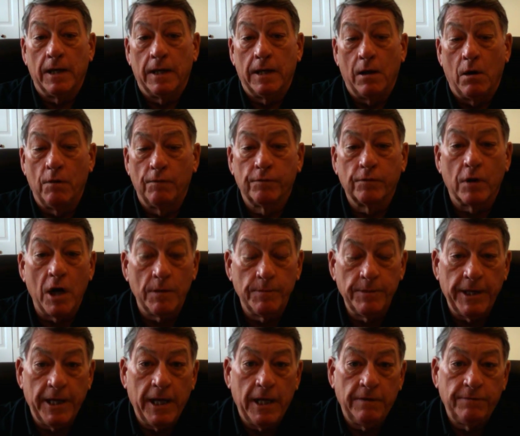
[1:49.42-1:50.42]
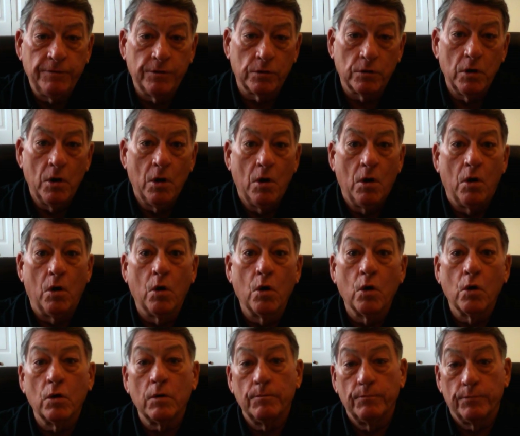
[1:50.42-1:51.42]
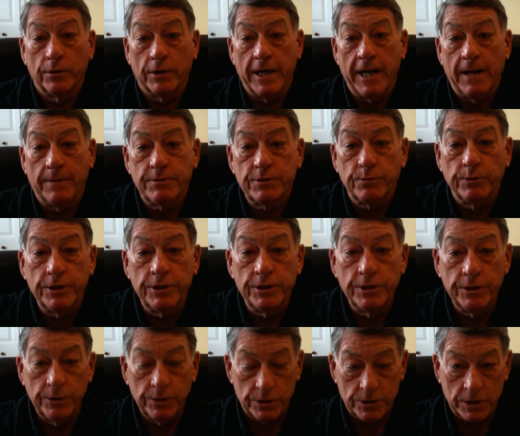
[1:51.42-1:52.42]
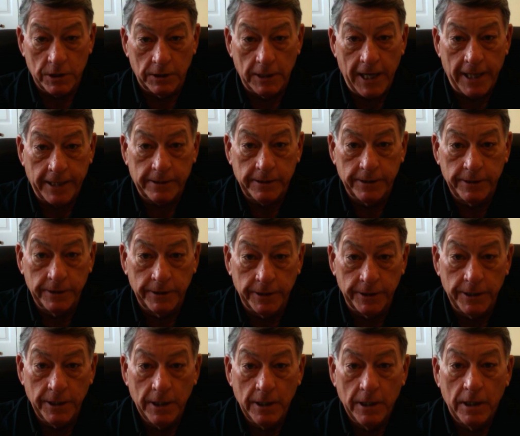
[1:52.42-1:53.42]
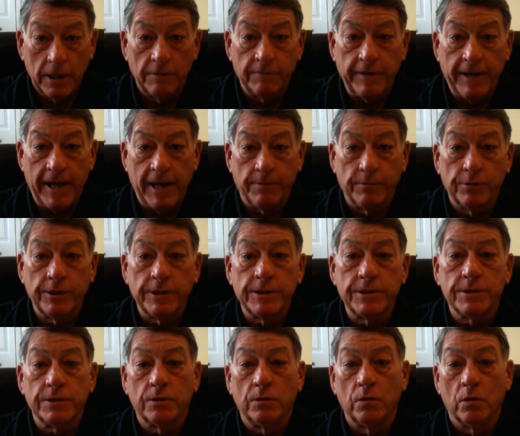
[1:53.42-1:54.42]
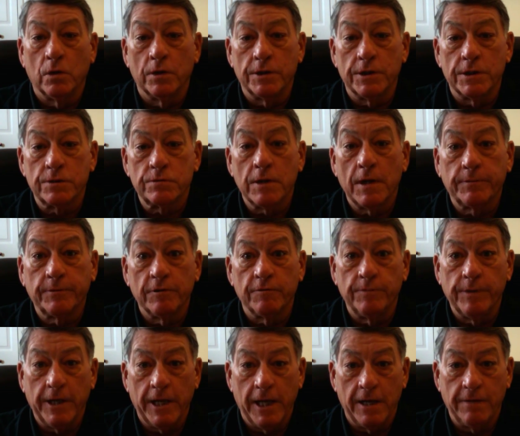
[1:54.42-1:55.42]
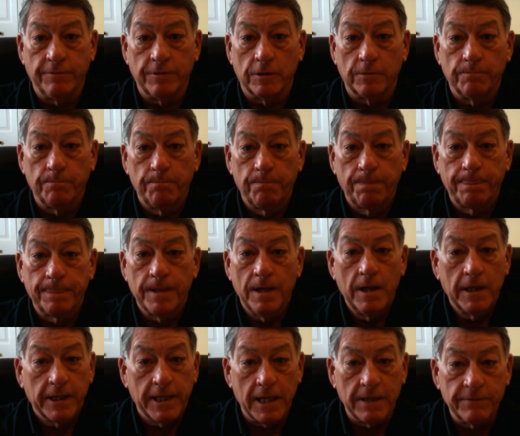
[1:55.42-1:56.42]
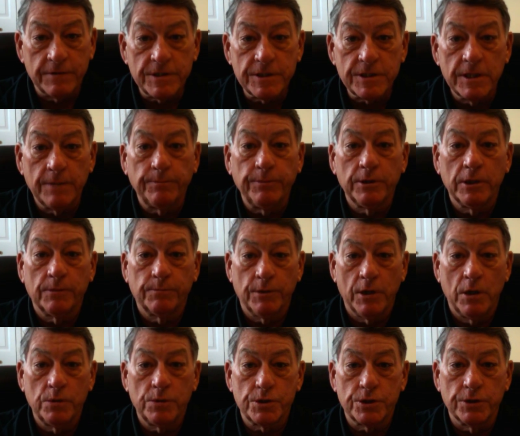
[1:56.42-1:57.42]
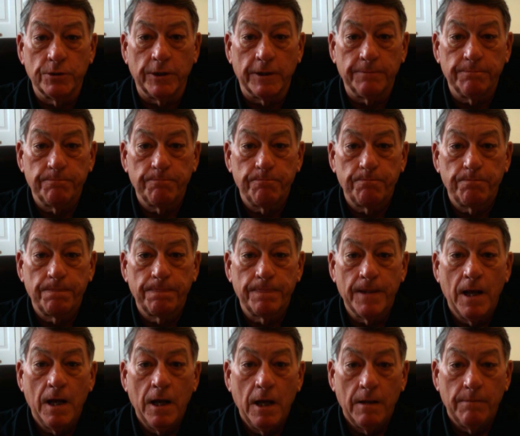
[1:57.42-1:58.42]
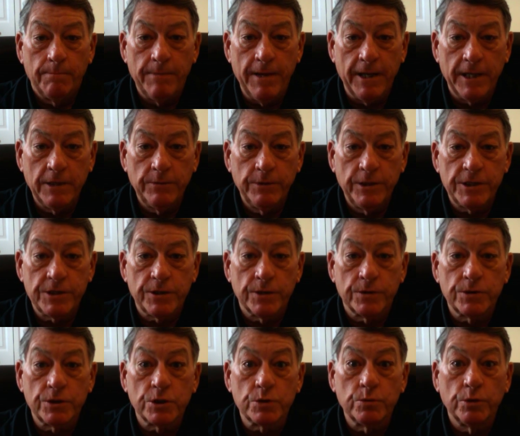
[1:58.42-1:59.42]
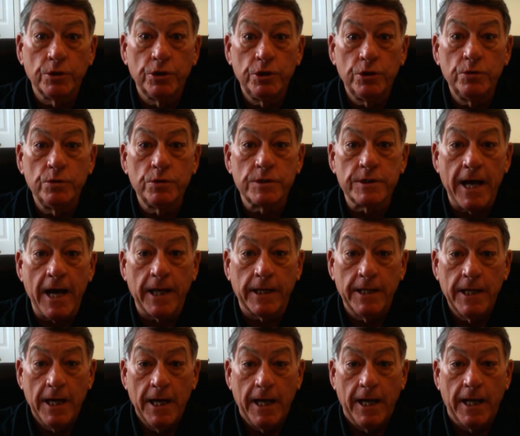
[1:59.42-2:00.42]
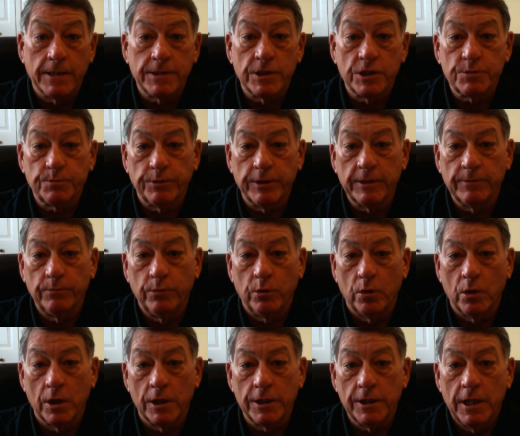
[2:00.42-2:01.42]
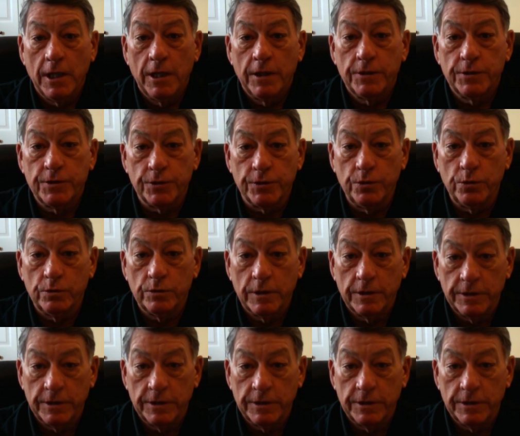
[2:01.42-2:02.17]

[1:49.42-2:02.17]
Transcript: overall behavior or perhaps reduce the likelihood of aberrant or disruptive behavior? Kind of a simple approach to it. Many researchers will use that as a springboard to